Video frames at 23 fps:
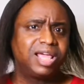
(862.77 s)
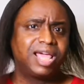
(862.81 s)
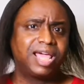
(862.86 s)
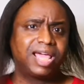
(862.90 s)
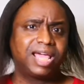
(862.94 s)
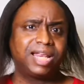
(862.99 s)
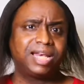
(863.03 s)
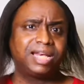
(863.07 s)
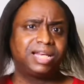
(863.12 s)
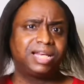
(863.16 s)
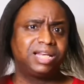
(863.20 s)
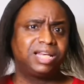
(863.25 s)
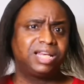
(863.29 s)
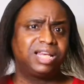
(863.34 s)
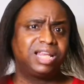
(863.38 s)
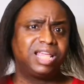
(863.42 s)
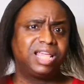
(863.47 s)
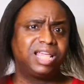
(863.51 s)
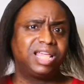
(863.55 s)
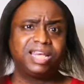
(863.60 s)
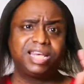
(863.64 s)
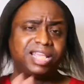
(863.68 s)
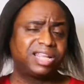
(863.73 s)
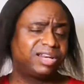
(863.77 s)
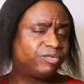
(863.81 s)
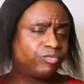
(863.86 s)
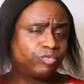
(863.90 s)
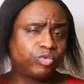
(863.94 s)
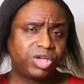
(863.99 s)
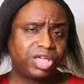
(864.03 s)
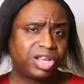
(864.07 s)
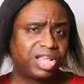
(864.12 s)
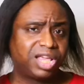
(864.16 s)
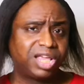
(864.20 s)
and he didn't
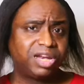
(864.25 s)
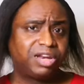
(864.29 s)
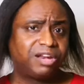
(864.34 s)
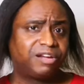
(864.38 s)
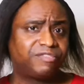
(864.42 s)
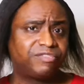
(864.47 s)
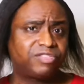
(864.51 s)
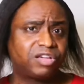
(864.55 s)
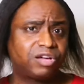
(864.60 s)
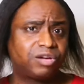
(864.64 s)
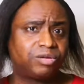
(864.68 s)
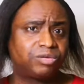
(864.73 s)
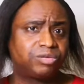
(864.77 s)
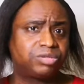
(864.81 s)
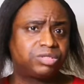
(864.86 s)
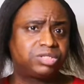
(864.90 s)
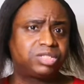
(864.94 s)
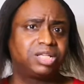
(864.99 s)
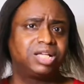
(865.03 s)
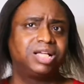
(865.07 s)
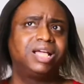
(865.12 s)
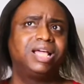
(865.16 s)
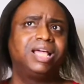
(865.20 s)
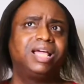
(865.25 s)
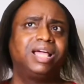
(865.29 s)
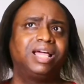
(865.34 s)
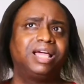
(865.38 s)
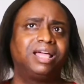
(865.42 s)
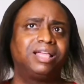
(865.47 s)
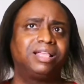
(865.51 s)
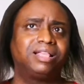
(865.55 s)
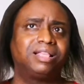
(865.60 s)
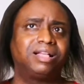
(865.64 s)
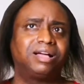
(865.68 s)
win any of those.
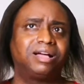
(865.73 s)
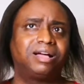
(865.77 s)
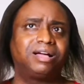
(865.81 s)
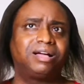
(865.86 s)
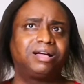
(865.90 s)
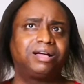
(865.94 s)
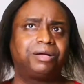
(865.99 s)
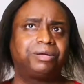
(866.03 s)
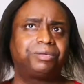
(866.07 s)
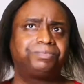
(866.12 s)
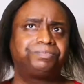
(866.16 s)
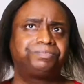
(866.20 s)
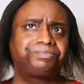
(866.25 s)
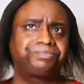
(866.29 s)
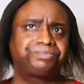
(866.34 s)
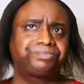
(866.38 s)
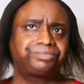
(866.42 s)
And